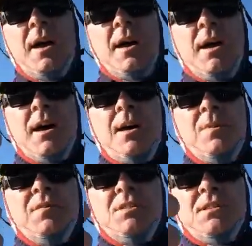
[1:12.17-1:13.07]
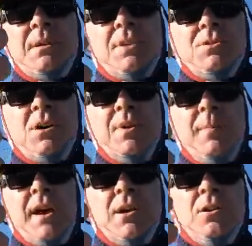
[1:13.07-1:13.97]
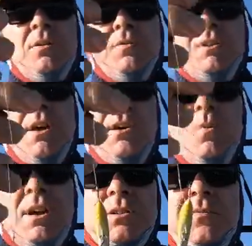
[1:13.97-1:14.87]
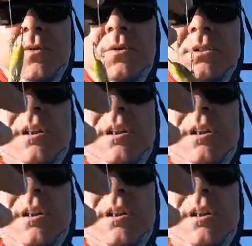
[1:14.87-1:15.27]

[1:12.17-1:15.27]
Um, if it sits up the top, you back it off. So you want it to fall